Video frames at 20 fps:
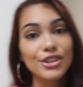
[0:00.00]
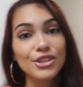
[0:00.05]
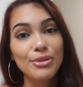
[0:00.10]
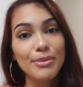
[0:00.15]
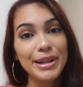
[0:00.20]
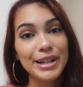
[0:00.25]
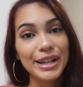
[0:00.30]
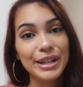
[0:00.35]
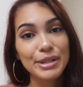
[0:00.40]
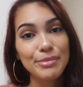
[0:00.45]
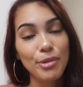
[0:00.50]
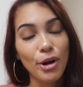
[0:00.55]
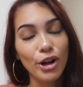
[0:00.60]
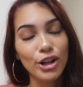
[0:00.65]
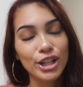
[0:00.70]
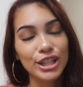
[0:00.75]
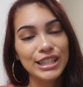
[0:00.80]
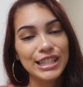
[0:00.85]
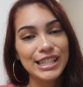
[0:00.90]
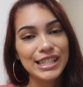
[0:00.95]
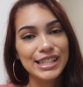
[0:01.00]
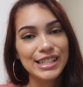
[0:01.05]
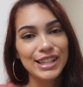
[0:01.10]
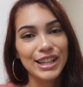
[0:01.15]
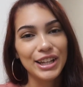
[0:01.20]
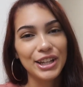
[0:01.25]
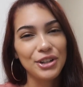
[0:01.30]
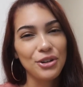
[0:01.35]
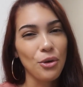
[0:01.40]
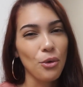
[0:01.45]
So my next product is
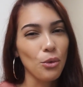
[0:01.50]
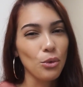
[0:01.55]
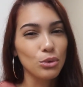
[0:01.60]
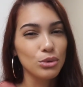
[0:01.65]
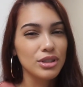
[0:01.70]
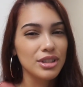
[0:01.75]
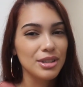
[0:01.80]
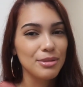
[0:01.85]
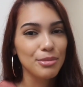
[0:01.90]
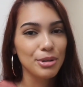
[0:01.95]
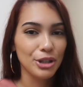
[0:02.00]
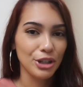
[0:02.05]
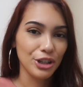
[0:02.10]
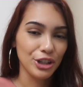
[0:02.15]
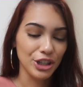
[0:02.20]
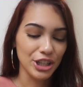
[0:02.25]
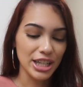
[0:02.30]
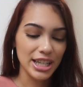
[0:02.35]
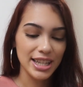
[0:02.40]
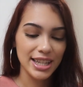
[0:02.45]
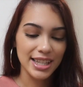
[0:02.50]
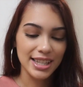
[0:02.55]
like an oldie but a goodie.